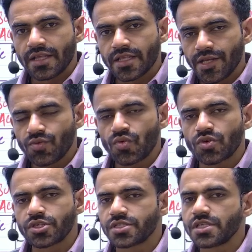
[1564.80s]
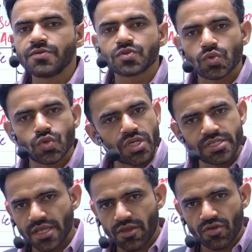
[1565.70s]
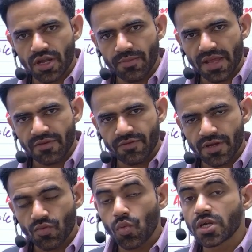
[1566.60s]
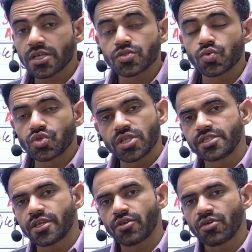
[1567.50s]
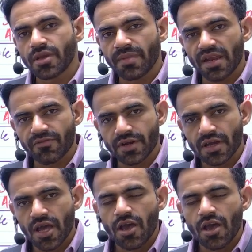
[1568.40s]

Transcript: they do not receive social security benefit. What are social security benefit?